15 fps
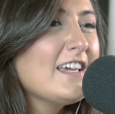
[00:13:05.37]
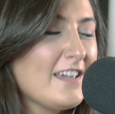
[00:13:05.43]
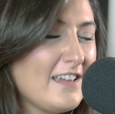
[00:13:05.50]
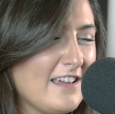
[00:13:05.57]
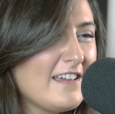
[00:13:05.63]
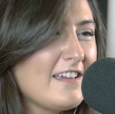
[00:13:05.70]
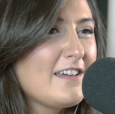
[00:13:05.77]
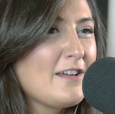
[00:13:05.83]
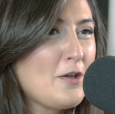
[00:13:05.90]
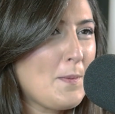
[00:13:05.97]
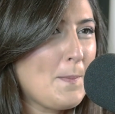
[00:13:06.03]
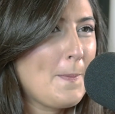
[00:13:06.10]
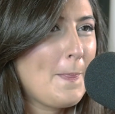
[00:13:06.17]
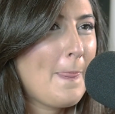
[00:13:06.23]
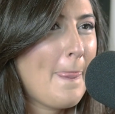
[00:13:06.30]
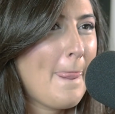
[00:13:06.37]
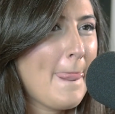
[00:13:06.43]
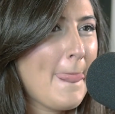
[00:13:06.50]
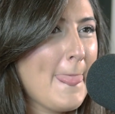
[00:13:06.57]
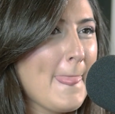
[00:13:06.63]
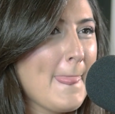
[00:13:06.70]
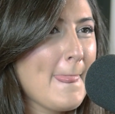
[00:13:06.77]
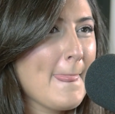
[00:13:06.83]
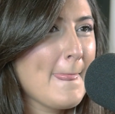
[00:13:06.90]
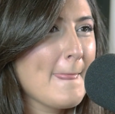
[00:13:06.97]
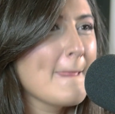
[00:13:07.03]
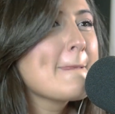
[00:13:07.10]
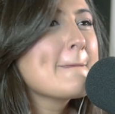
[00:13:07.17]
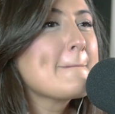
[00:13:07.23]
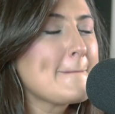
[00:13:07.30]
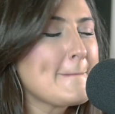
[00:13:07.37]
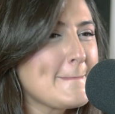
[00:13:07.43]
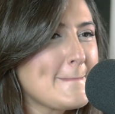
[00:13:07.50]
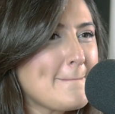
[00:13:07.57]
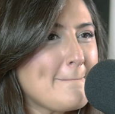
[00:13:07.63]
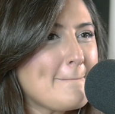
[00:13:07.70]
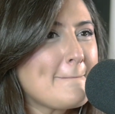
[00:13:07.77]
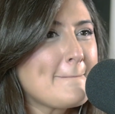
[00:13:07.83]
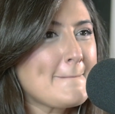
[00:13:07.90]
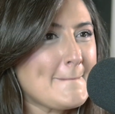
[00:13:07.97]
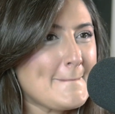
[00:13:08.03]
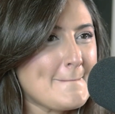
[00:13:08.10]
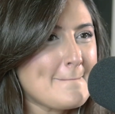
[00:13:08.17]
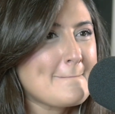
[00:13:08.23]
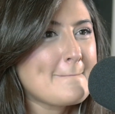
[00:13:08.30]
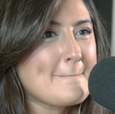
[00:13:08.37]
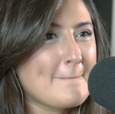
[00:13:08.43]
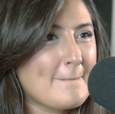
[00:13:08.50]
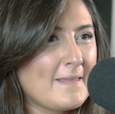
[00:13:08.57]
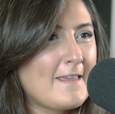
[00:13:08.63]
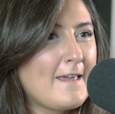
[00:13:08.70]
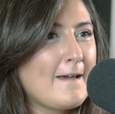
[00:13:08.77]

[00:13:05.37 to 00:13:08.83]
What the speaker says: in conversation with strangers and you're like, okay, deep breath now?